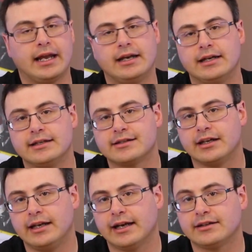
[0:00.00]
and it is
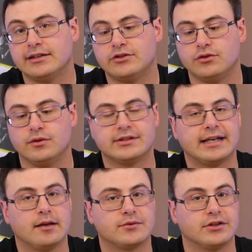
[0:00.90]
connected to a
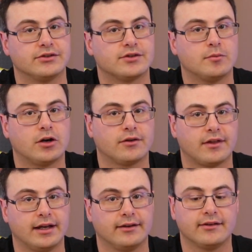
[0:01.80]
Samsung
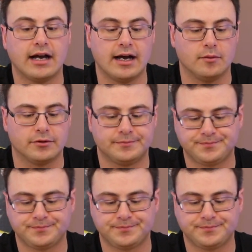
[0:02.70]
SmartThings hub.